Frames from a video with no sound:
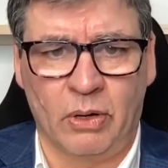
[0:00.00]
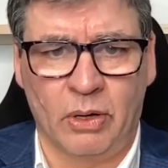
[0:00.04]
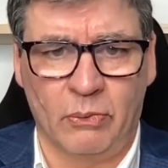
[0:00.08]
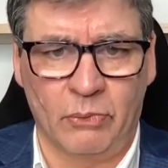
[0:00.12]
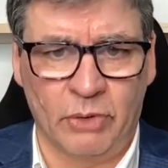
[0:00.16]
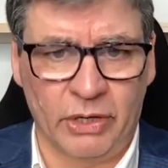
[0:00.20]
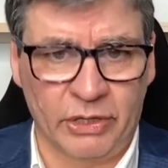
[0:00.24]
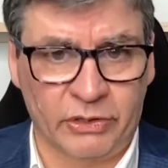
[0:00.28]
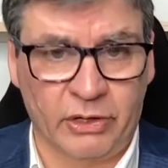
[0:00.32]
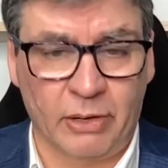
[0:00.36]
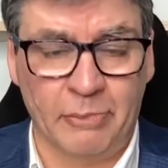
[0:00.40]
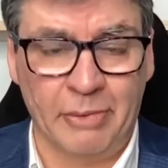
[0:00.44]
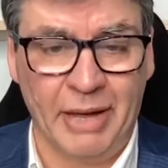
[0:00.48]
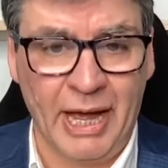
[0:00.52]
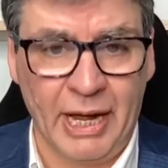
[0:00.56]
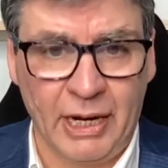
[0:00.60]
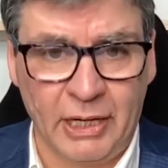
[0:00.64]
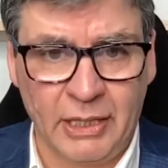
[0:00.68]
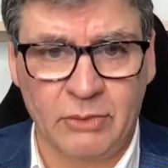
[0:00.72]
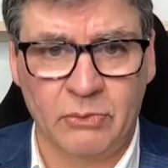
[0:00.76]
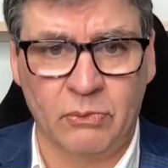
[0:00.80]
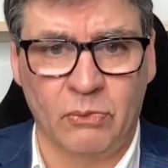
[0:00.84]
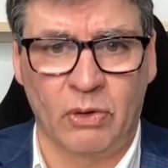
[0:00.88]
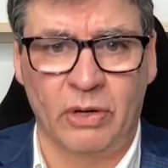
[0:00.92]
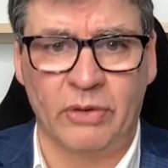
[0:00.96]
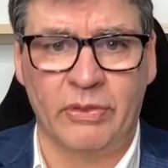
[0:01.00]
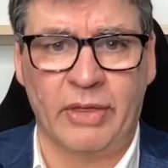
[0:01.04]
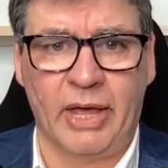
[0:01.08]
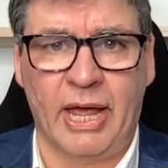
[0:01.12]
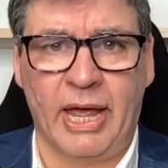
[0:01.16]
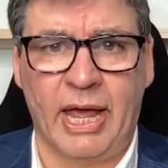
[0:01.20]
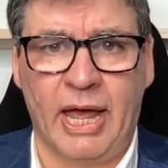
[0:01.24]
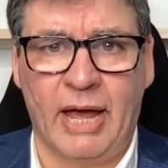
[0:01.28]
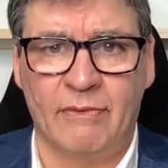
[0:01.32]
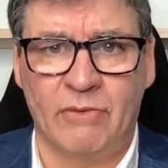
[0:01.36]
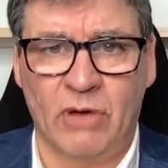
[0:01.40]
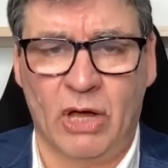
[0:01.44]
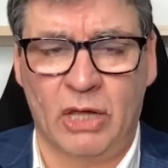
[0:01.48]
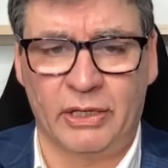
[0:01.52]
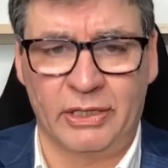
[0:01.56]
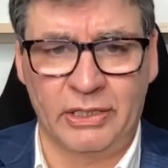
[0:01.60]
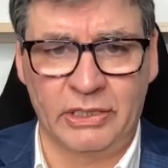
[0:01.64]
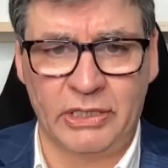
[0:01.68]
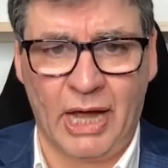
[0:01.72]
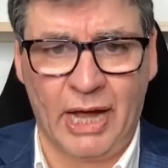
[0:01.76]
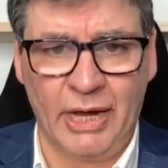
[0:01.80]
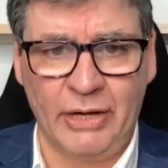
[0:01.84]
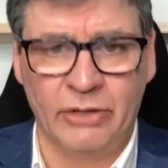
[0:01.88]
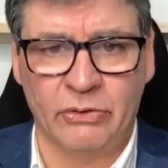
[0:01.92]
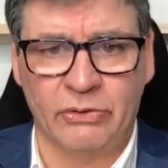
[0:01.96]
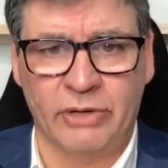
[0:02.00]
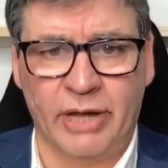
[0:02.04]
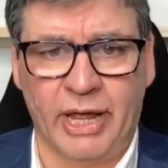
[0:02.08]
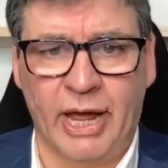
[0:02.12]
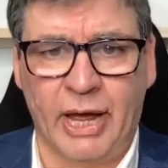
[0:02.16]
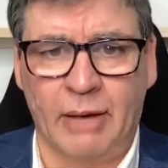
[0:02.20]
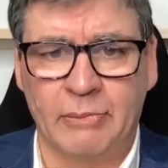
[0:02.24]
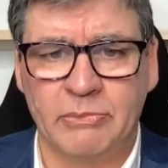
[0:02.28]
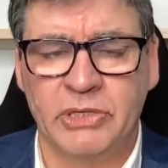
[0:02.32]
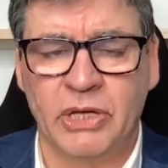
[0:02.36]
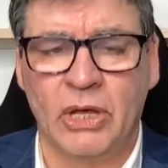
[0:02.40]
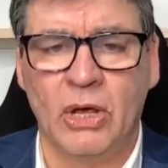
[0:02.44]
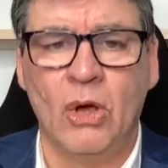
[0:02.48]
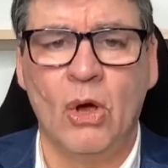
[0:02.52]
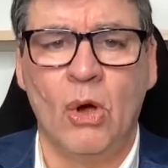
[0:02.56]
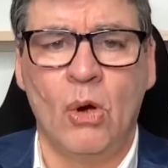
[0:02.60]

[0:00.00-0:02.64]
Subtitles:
with Quebec, where they have all these hydro dams,